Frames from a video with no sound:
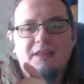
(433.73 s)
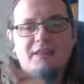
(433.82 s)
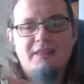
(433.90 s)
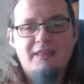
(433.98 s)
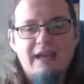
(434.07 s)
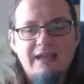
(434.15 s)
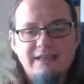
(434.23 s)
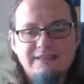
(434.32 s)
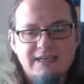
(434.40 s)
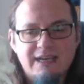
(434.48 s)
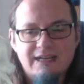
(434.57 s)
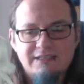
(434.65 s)
that is
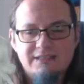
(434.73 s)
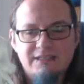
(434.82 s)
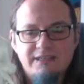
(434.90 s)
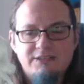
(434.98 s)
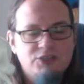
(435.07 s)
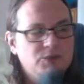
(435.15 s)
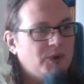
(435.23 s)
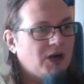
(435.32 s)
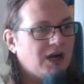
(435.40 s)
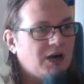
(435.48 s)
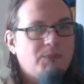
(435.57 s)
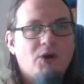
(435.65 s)
actually
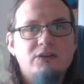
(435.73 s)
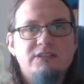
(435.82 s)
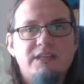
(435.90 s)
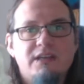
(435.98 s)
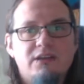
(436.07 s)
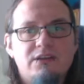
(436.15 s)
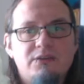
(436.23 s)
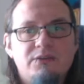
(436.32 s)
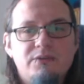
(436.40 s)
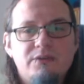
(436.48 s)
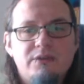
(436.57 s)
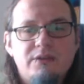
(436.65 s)
2-part epoxy glue,
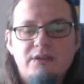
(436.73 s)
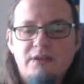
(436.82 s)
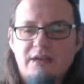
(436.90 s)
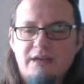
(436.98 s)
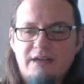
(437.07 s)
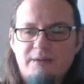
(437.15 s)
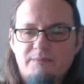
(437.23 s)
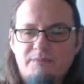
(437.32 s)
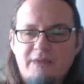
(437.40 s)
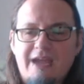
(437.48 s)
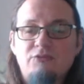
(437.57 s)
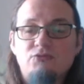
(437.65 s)

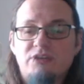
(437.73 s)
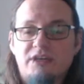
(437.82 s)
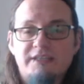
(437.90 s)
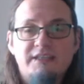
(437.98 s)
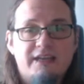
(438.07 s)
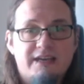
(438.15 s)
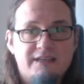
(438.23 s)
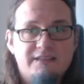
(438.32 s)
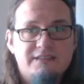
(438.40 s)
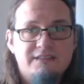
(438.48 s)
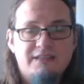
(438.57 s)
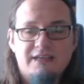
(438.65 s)
araldite.
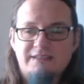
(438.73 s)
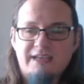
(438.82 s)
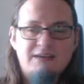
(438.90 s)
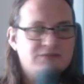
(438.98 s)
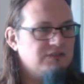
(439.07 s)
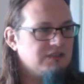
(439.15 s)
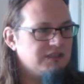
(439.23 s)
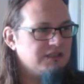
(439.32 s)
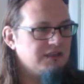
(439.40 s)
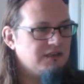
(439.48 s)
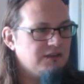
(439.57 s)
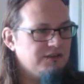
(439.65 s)
That's
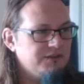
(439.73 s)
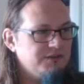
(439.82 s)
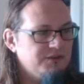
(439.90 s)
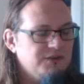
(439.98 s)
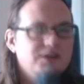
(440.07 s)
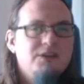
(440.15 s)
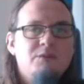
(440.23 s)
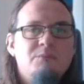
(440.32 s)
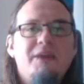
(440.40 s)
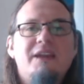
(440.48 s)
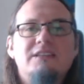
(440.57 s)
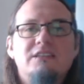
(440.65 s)
araldite glue
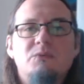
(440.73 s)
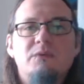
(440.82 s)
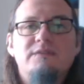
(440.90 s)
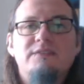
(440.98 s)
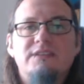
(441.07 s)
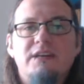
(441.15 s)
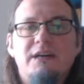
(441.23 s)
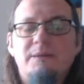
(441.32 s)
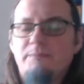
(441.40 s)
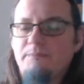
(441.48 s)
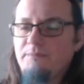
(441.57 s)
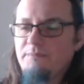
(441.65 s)
mixed with
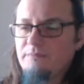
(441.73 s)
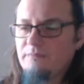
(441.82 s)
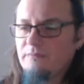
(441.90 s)
some